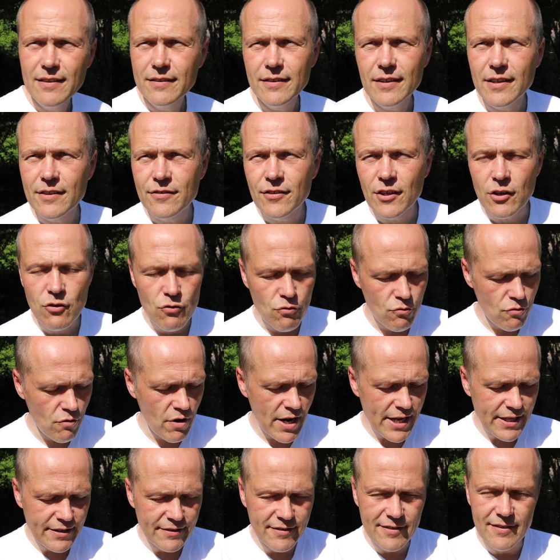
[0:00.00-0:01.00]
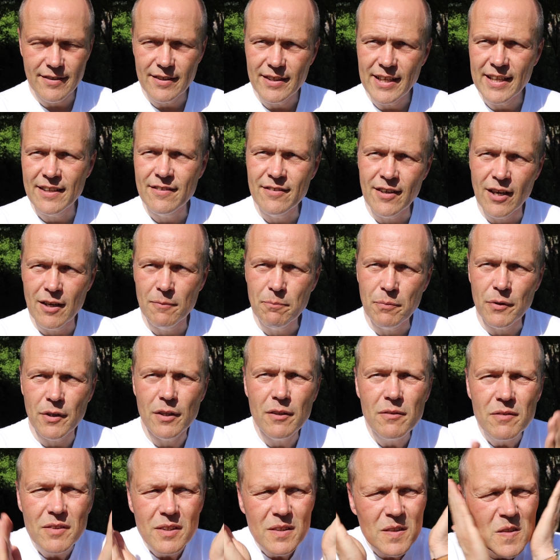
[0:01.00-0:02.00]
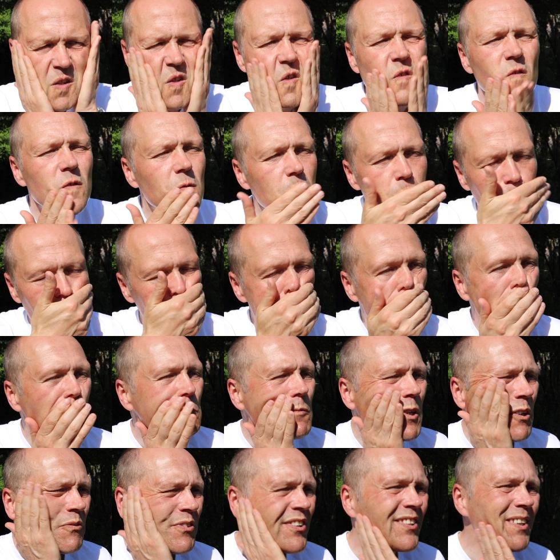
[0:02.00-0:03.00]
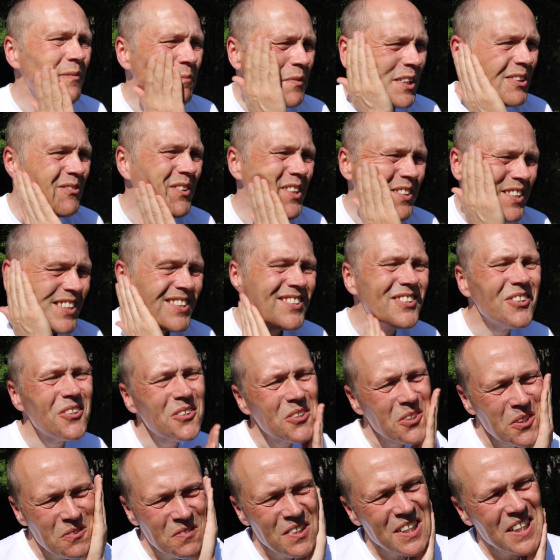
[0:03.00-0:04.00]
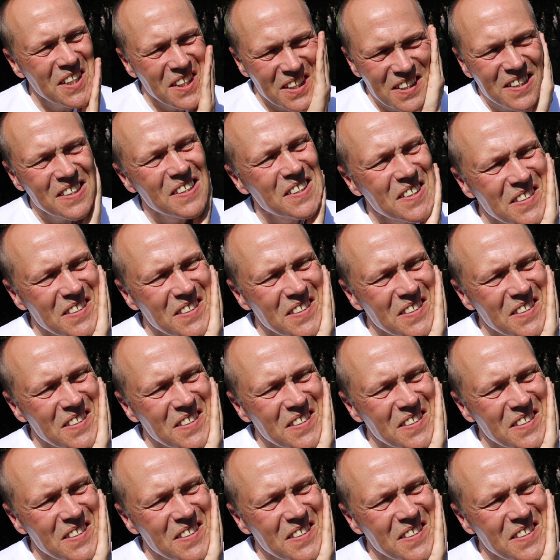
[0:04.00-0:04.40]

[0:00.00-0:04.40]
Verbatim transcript: that it's a great example of something which is not only